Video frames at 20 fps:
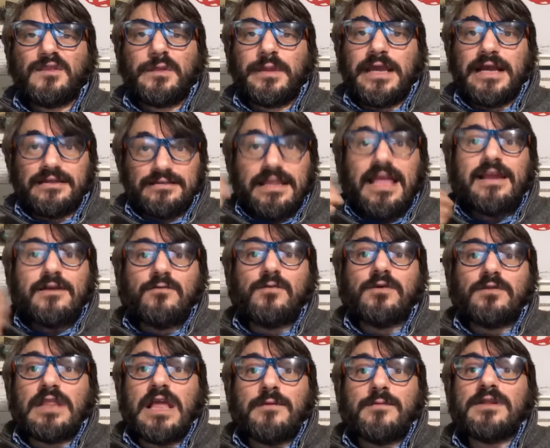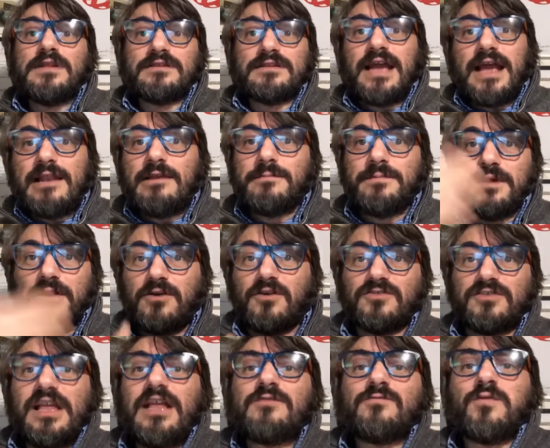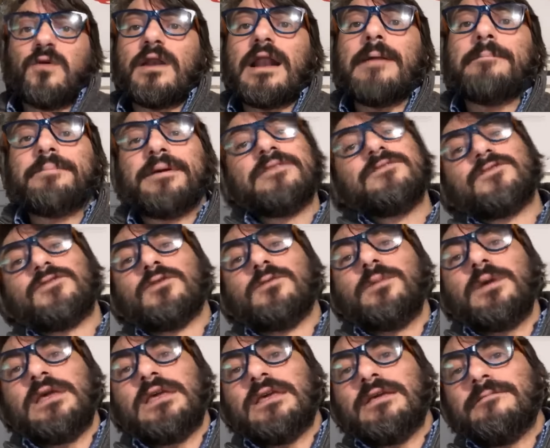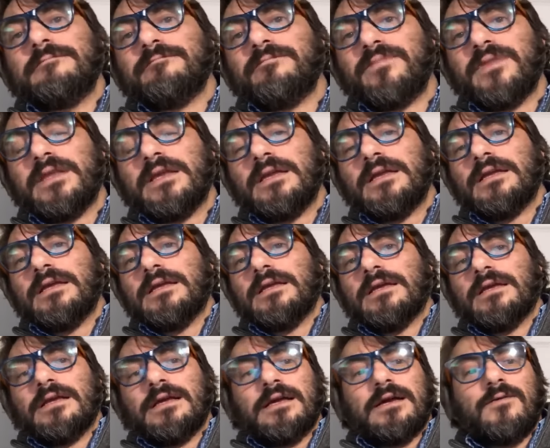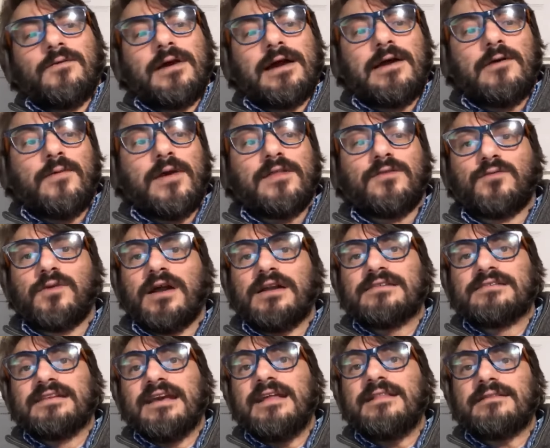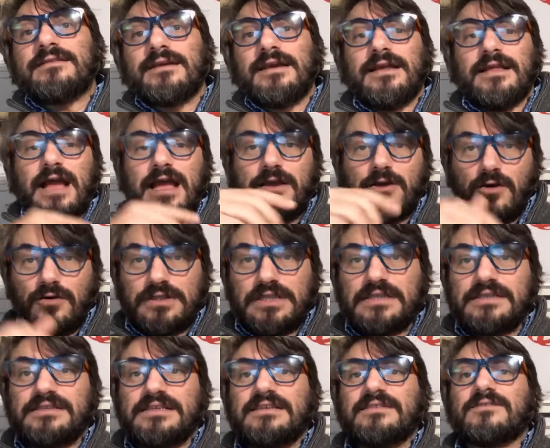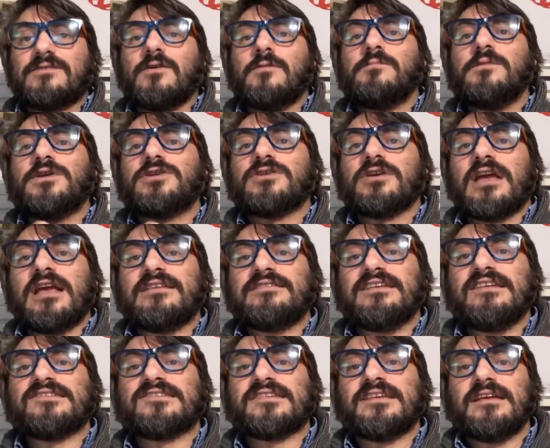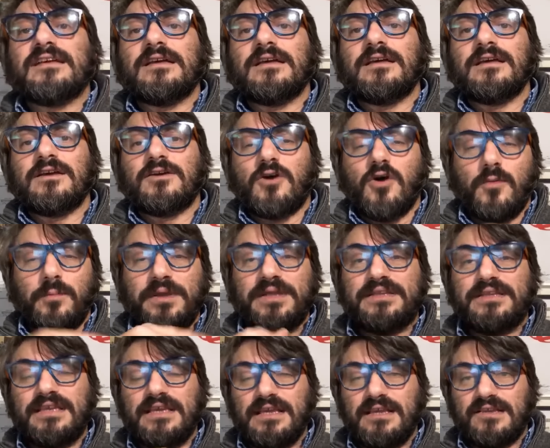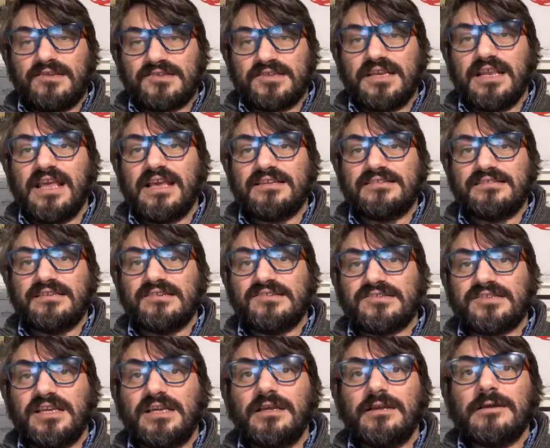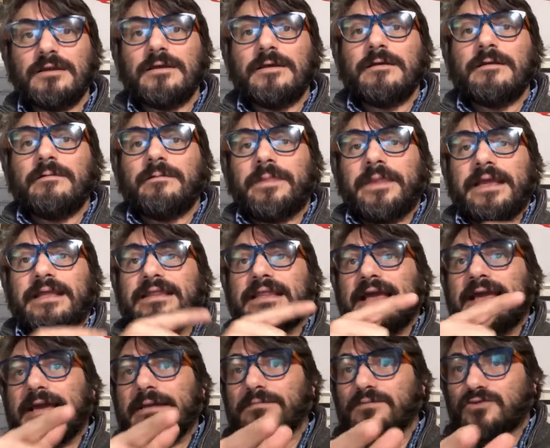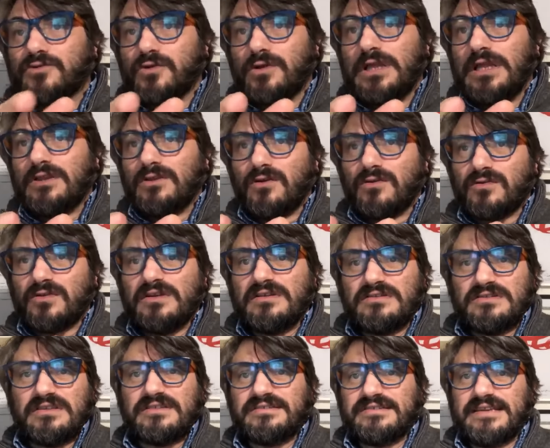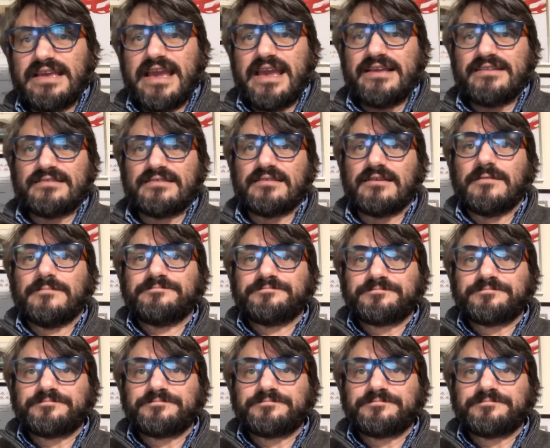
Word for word: And then they will tell you, because that's what happened to me. When I went to Art Center, I know that this commission exists, committee still existing, and I am sure that also in CCS,